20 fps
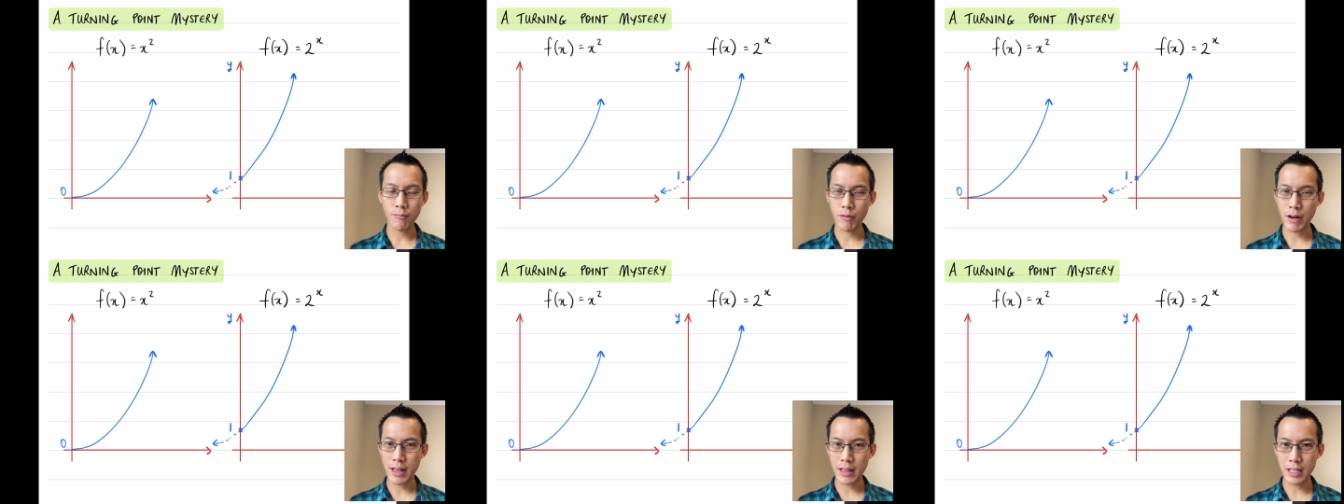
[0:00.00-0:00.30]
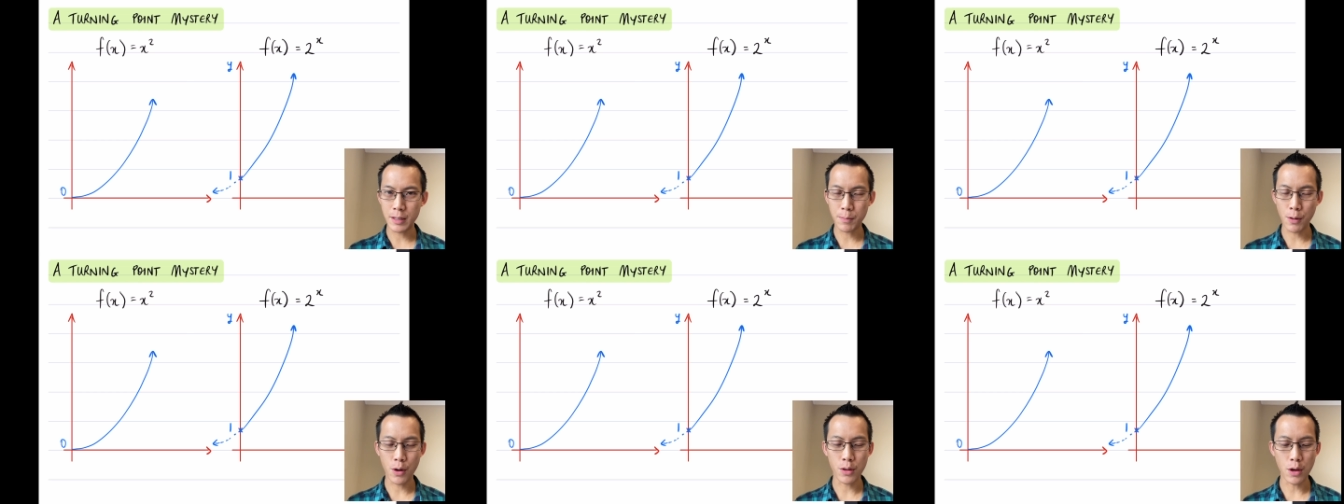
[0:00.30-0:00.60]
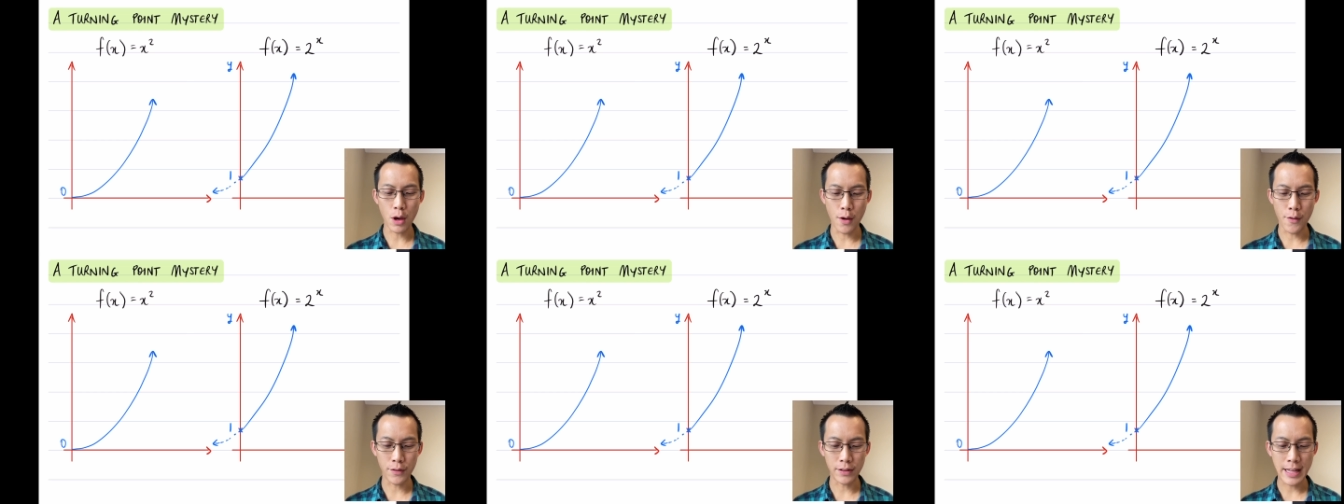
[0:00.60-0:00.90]
where these both
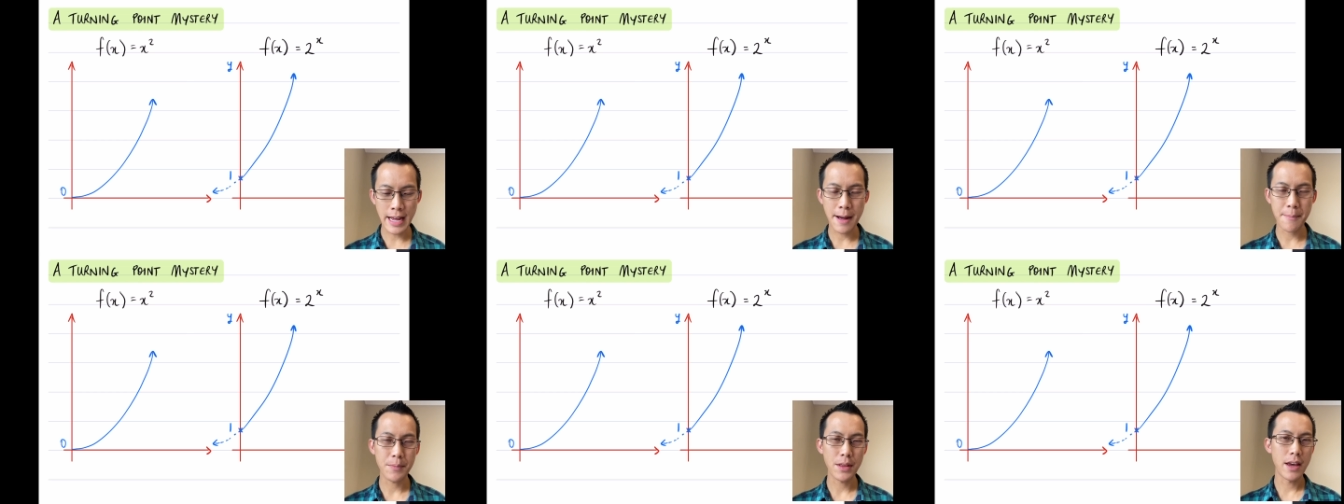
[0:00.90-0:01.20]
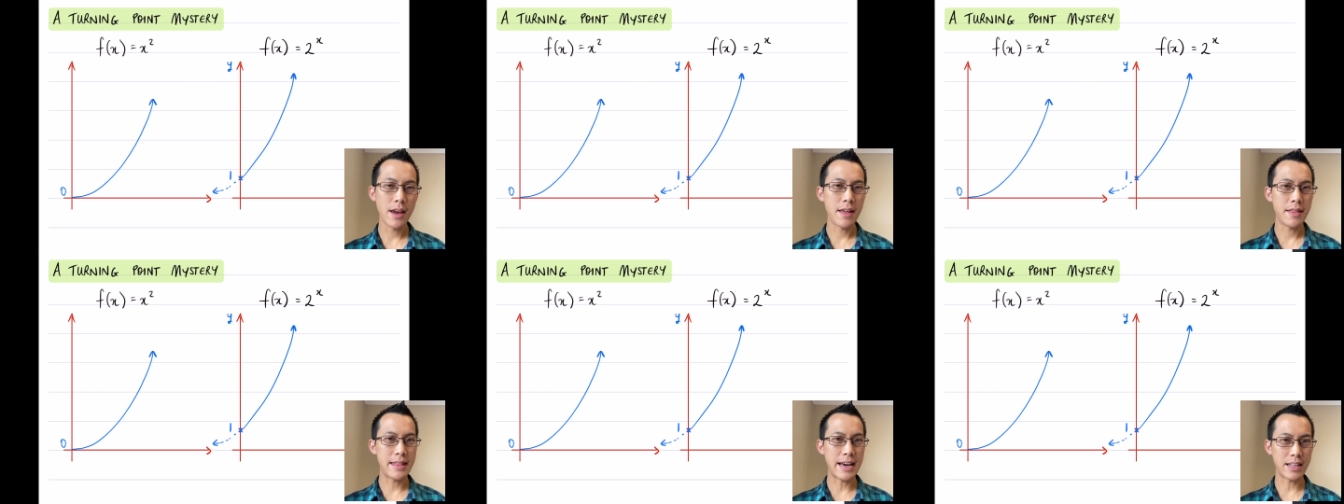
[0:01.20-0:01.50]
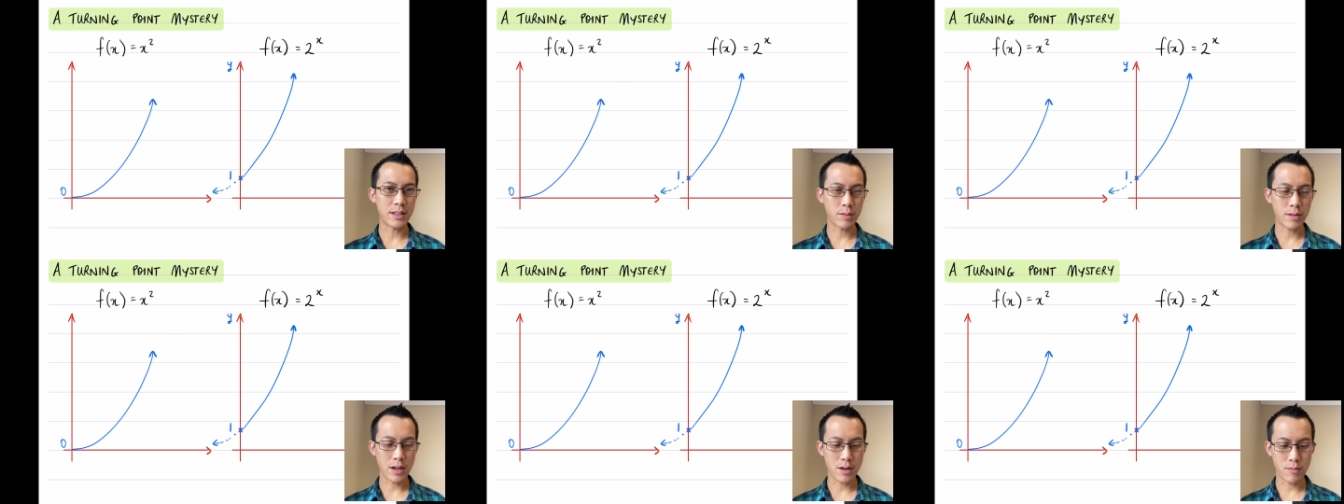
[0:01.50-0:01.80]
overlap,
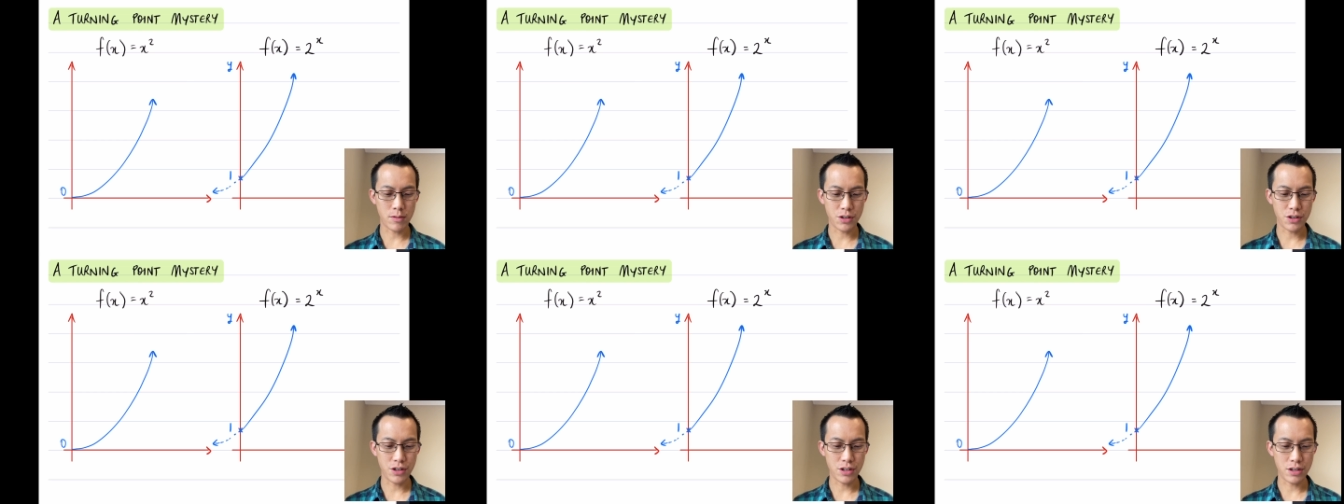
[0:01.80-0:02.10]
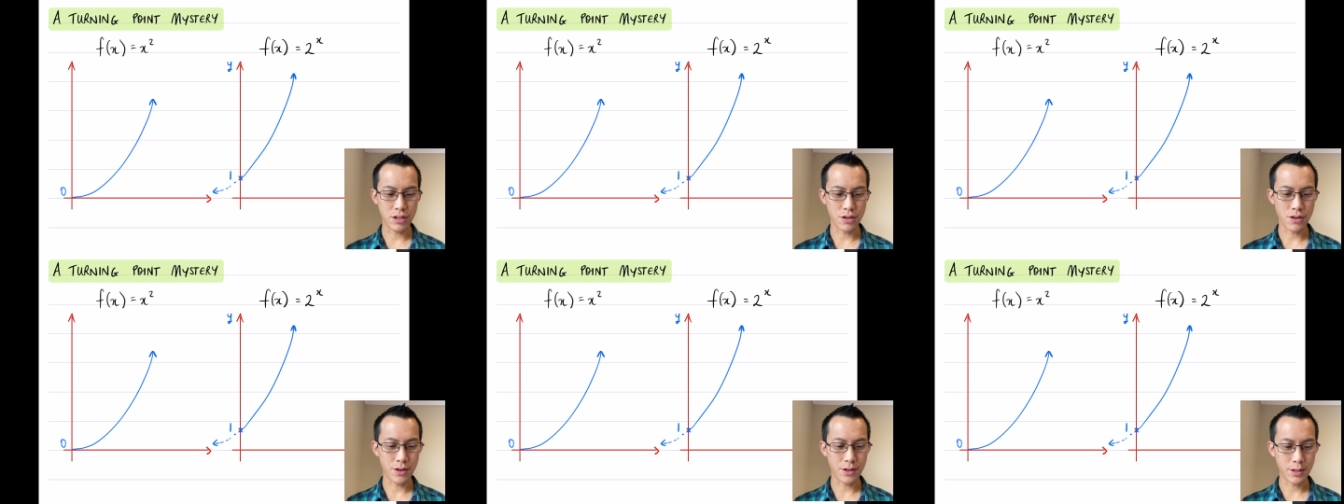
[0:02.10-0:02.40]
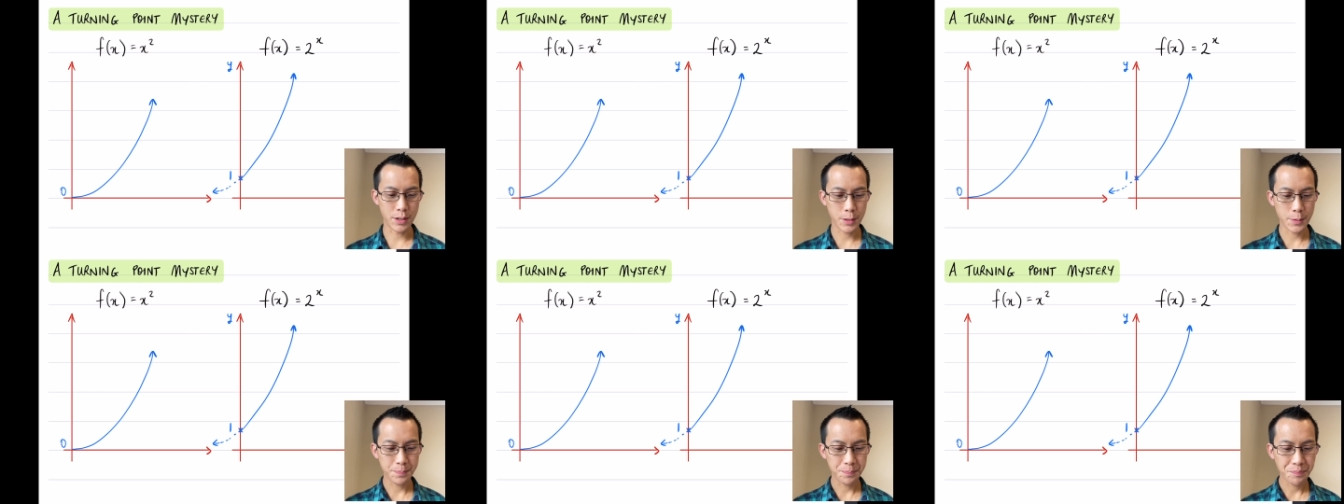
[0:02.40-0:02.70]
that's what I want you to
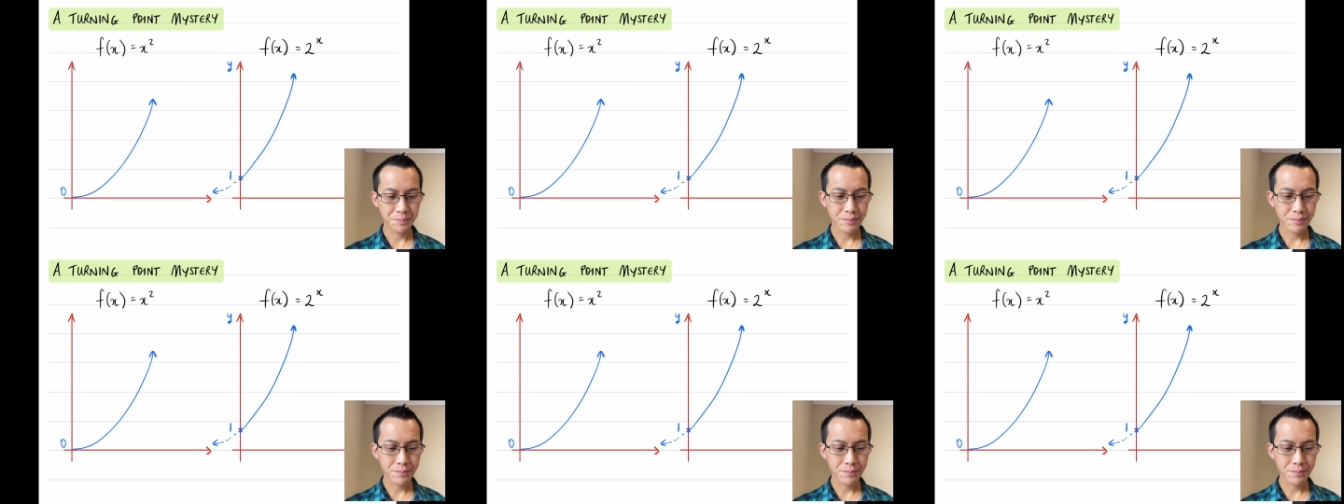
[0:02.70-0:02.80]
notice.